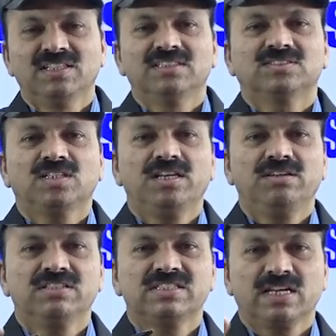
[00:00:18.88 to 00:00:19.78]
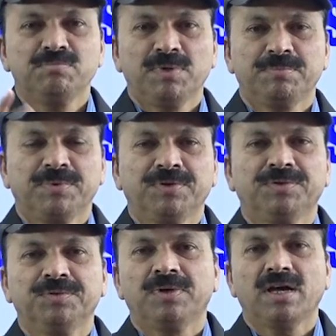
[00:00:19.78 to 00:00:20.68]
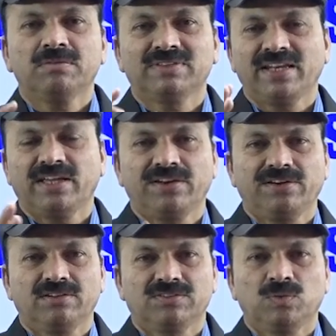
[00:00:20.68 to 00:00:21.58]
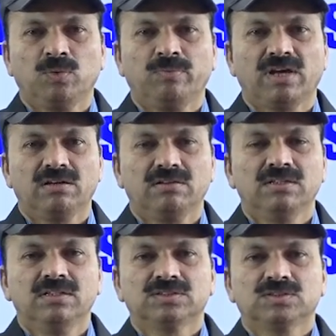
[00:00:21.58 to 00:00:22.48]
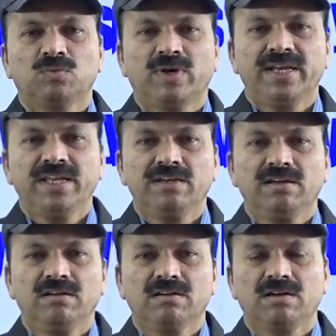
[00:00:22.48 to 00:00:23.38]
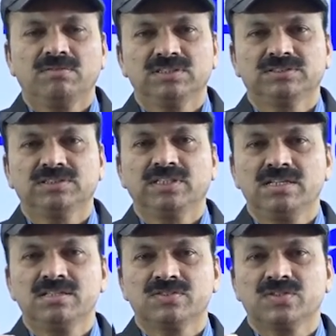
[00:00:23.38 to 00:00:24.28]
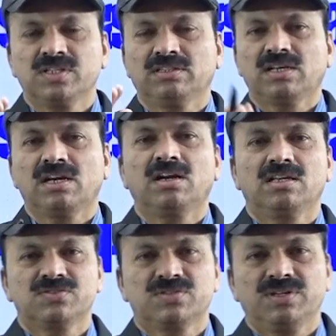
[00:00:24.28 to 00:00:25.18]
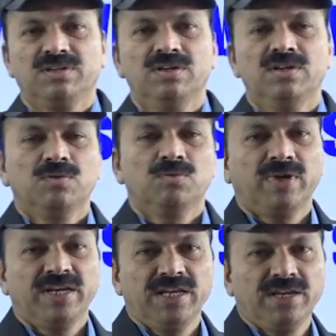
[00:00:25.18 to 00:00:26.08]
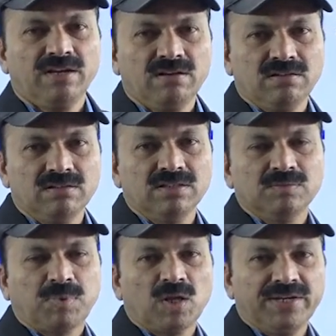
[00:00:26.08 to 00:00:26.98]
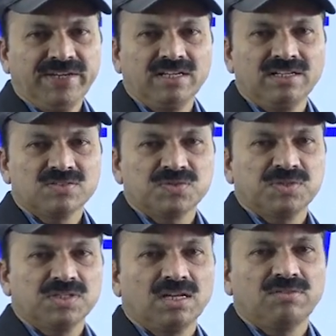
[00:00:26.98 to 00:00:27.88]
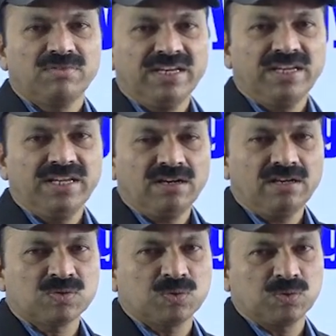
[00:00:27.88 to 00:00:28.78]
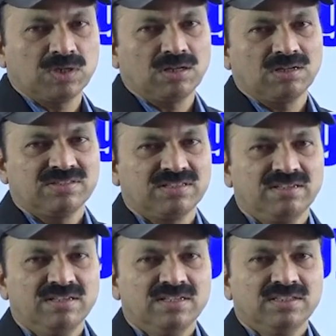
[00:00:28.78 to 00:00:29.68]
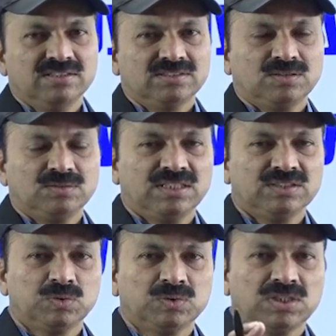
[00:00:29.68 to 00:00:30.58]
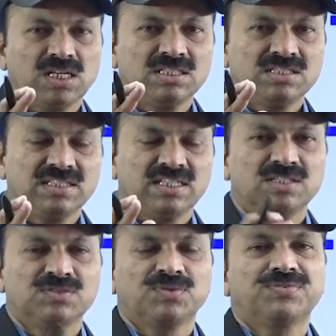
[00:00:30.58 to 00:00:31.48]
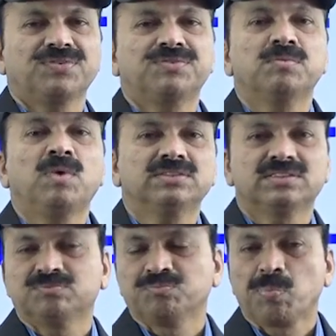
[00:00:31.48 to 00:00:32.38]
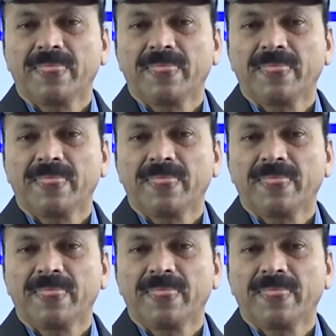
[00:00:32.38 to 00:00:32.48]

So in your second paper, you have three areas, you know well. So one area covers Indian history, Telangana history. One area, polity, constitution, and one area, sociology. So there is sociology that is for 50 marks.